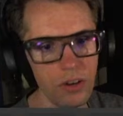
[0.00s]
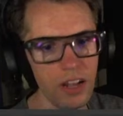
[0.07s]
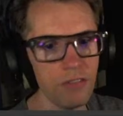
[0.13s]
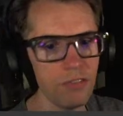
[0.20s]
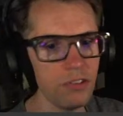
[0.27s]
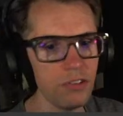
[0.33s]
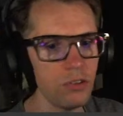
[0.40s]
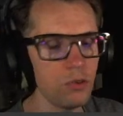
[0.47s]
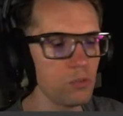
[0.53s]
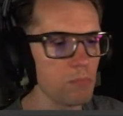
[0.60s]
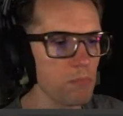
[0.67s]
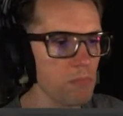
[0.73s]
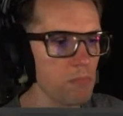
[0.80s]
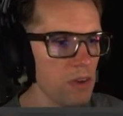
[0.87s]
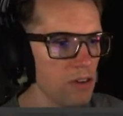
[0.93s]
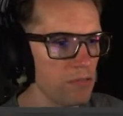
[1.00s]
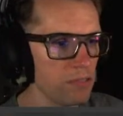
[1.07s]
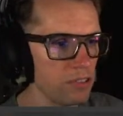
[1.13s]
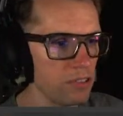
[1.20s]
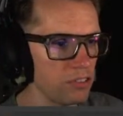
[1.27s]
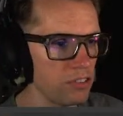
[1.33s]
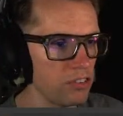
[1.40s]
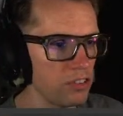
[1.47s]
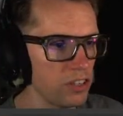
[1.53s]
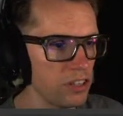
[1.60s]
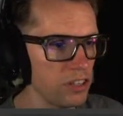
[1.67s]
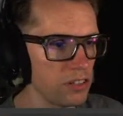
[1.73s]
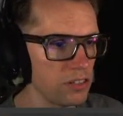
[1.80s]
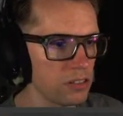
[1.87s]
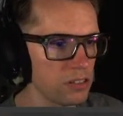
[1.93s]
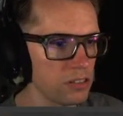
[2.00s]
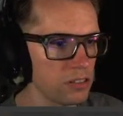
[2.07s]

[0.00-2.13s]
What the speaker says: ever use Marvelous Designer?